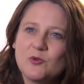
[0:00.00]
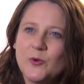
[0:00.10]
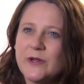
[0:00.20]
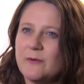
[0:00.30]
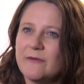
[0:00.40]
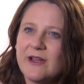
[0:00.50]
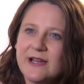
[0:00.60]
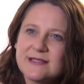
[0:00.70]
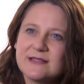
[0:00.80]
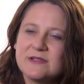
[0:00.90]
working with
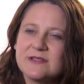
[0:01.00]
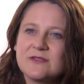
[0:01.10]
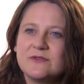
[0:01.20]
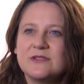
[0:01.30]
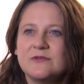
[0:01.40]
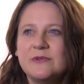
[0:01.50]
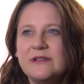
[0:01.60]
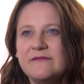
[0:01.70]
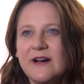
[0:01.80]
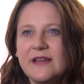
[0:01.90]
customers through to
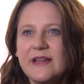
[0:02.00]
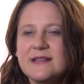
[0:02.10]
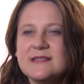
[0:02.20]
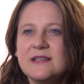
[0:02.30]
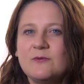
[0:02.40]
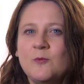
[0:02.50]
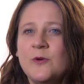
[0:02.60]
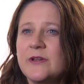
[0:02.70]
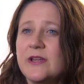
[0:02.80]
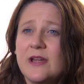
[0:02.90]
refinancing,
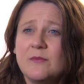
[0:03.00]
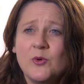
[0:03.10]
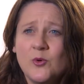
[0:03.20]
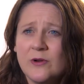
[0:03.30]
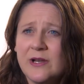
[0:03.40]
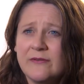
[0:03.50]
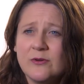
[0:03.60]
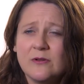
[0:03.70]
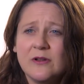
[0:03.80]
working at board level,